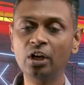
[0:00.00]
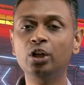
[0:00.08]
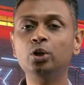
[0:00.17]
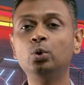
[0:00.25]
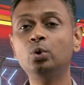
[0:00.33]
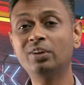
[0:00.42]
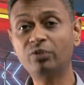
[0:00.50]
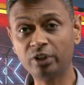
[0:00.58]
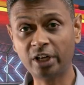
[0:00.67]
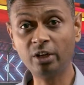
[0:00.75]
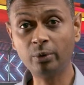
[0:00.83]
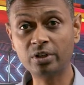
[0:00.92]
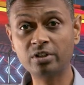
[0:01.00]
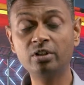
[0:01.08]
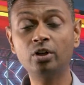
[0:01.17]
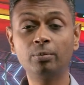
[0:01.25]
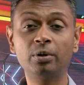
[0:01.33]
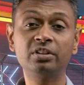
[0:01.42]
You do that for 10 questions,
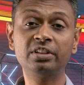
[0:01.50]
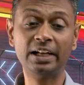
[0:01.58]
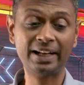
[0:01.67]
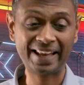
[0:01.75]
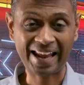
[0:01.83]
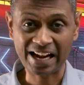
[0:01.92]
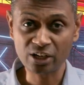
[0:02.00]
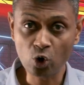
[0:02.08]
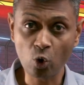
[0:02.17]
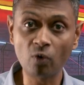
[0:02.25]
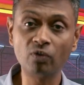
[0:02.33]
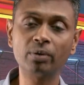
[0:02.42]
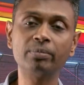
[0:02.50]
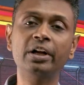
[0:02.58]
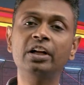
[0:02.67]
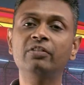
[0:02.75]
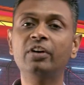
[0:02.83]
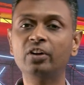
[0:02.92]
your percentile can go from
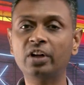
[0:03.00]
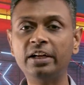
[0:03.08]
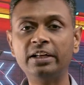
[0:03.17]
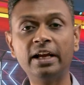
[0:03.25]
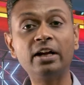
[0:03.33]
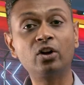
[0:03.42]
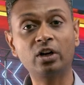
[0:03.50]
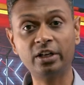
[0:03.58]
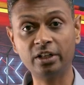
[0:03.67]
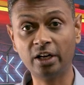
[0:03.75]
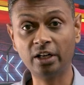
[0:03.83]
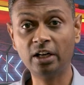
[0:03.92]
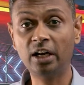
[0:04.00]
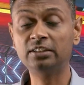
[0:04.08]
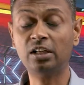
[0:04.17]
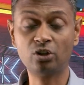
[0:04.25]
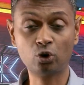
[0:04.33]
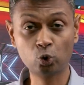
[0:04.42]
95 to 98 or 99.
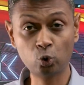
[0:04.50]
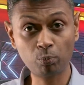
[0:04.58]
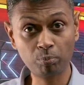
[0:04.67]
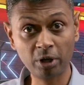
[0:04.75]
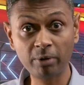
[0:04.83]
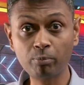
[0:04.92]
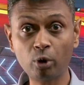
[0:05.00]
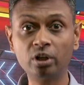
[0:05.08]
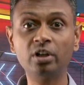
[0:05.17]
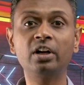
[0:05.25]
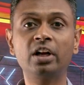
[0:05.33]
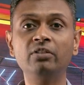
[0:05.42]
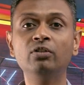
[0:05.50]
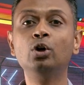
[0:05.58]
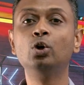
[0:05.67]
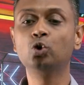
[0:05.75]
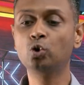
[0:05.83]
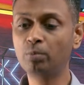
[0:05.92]
That's a super important drive,
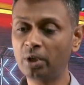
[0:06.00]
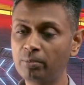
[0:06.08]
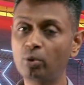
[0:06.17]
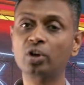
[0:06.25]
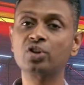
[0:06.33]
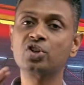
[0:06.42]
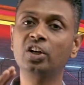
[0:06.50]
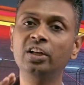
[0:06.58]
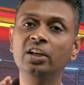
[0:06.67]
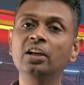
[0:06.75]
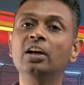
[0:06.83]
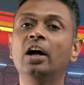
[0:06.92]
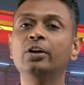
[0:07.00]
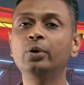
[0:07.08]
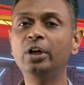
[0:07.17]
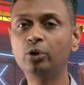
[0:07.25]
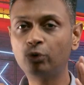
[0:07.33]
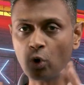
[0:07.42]
super important journey. You
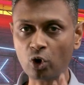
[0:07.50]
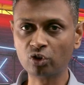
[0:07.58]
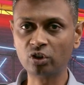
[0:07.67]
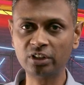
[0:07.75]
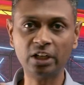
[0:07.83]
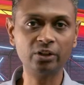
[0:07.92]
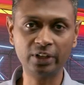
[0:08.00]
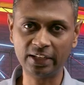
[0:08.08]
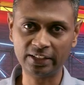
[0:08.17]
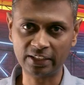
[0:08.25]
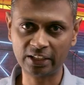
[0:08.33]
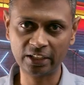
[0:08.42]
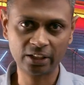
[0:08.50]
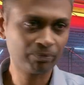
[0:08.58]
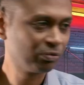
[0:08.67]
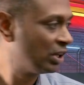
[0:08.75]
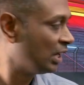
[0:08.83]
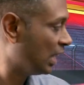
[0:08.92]
need to focus on that to get that right.
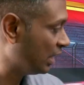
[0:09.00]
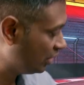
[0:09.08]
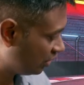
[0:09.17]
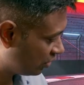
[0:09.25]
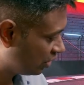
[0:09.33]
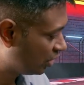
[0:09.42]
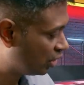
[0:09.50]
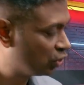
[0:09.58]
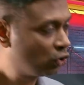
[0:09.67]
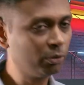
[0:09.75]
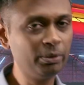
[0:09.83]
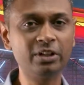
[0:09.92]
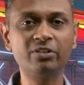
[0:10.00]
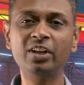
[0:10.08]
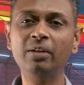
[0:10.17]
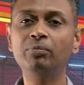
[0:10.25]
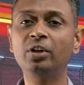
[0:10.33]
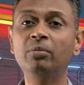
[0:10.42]
And this is going to be the
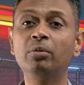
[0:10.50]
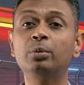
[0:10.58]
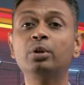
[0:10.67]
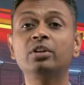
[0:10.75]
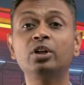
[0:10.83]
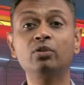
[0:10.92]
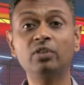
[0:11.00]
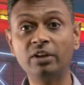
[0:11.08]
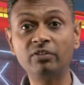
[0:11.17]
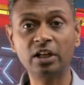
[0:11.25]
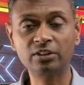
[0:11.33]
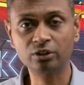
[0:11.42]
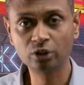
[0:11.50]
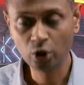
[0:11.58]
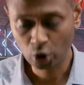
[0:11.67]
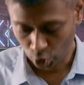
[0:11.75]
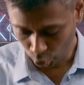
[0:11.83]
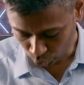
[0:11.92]
same thing but with a set of live classes
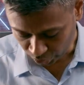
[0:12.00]
do